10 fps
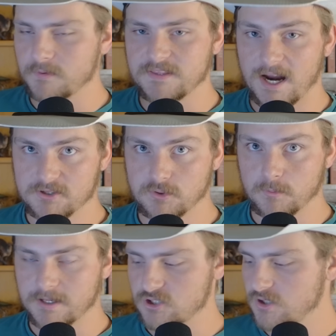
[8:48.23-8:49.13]
with dinosaur
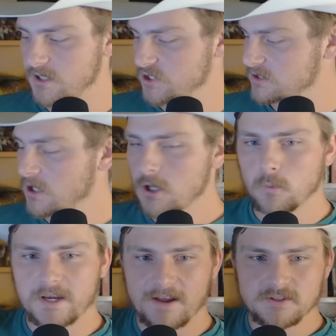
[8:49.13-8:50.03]
reconstructions,
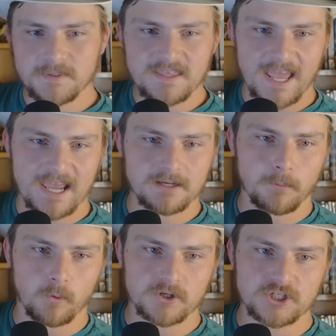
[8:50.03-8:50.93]
would have to be the end
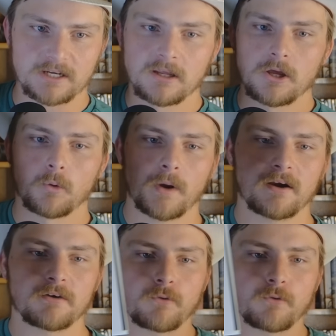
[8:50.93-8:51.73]
portion, where, of